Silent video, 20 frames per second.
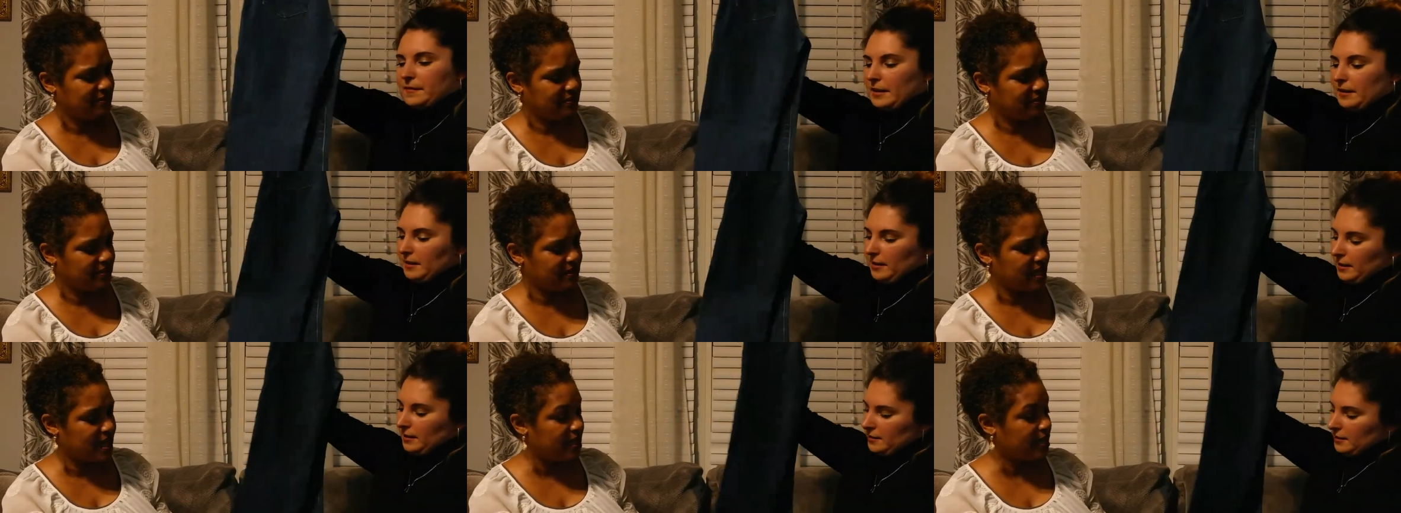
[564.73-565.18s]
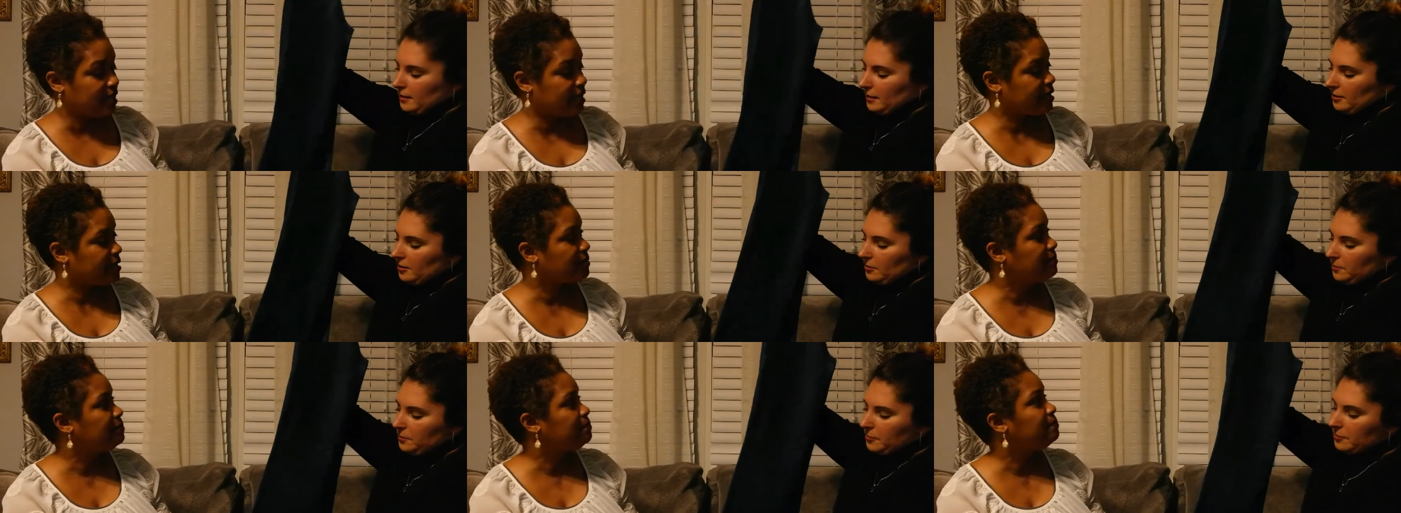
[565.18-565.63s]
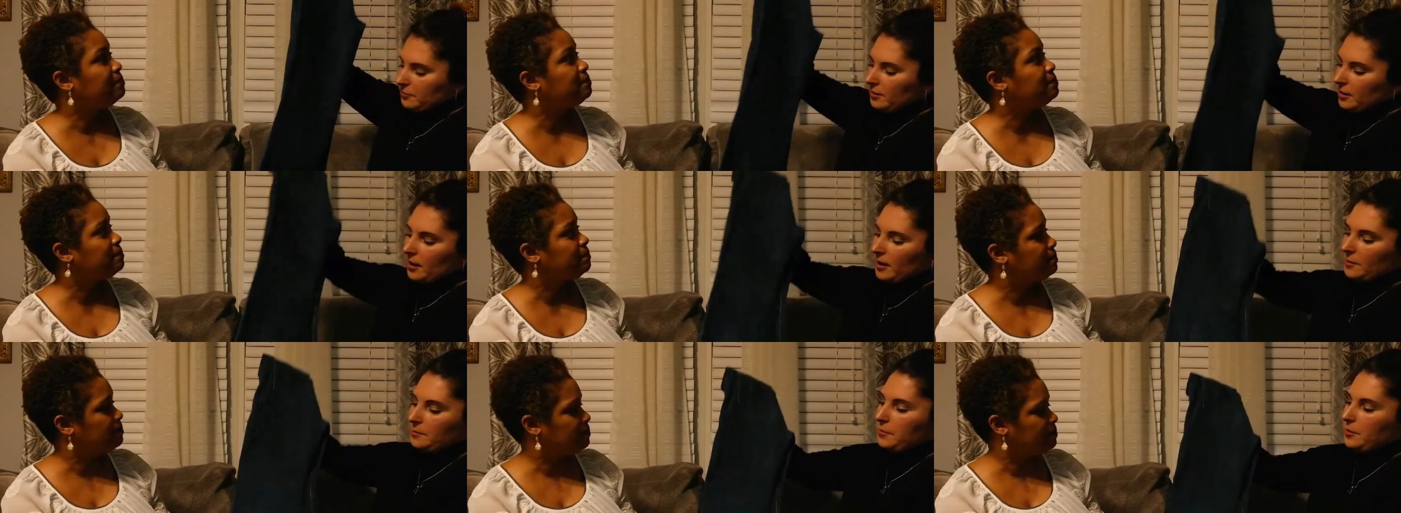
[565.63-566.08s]
Speaker 1: and like I, I said, like they're boot
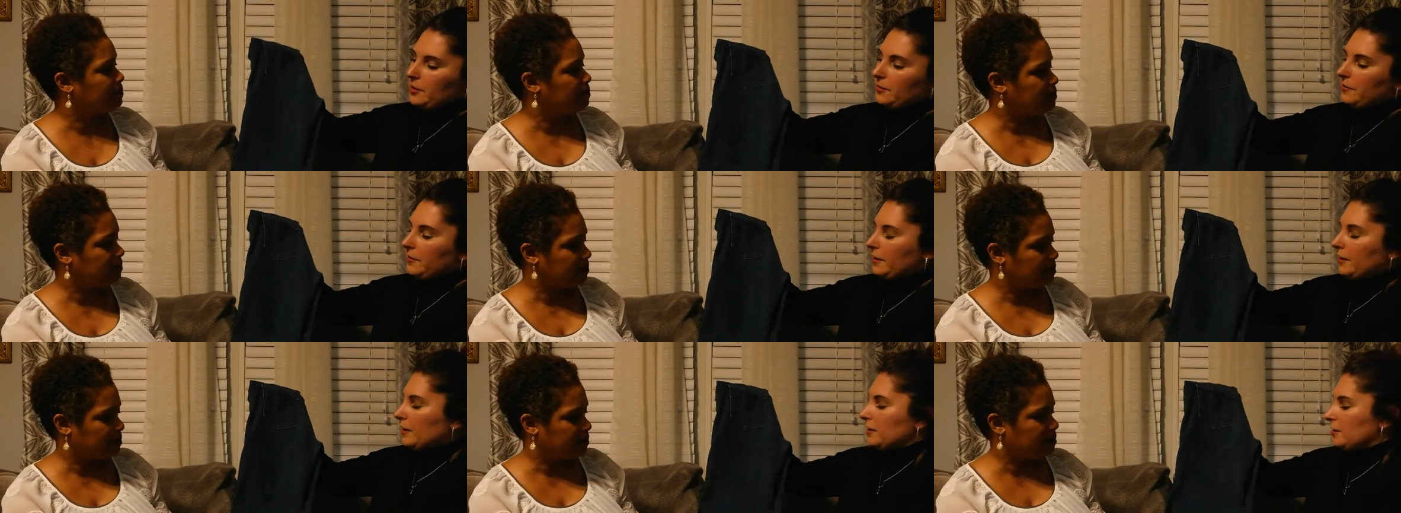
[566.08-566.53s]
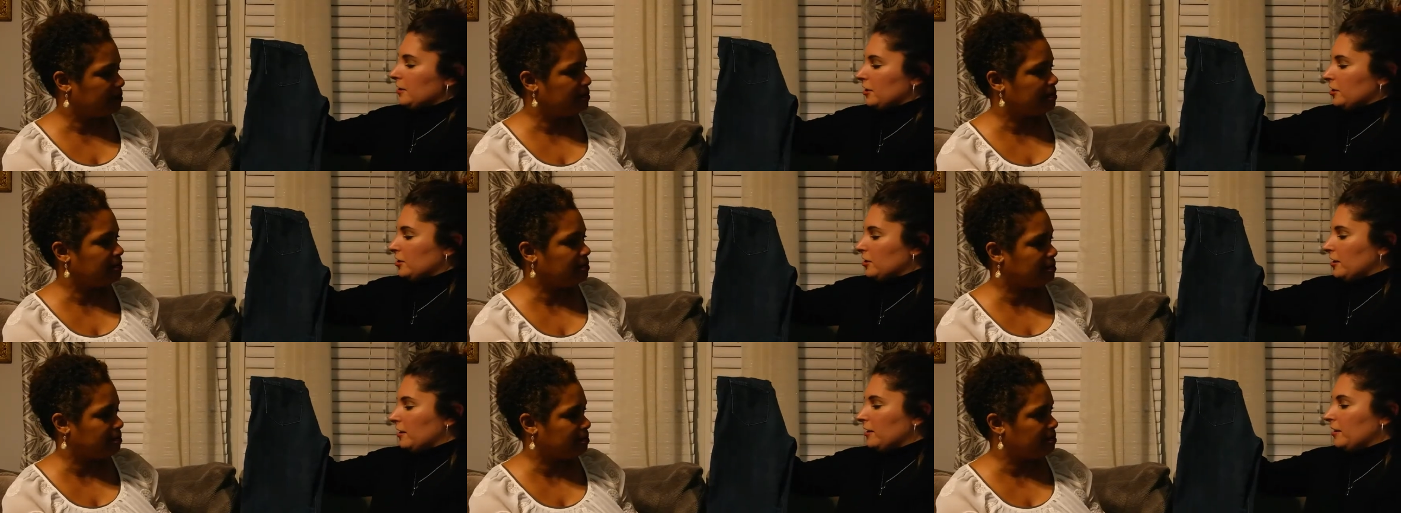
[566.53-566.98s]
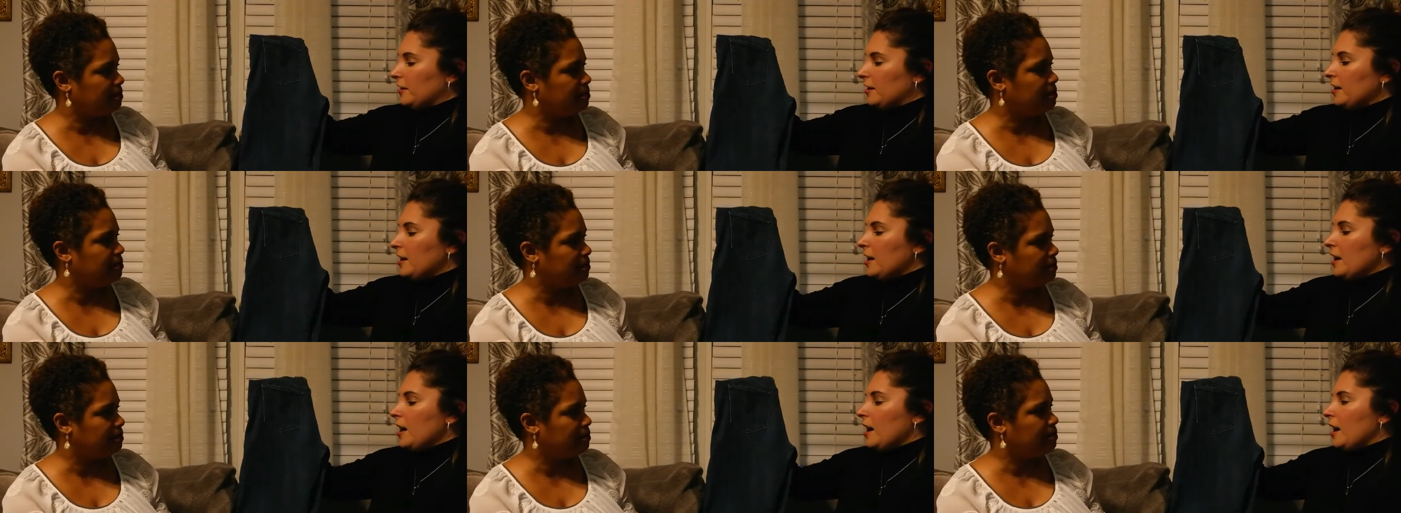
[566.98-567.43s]
cut, perfect condition. Mm-hmm.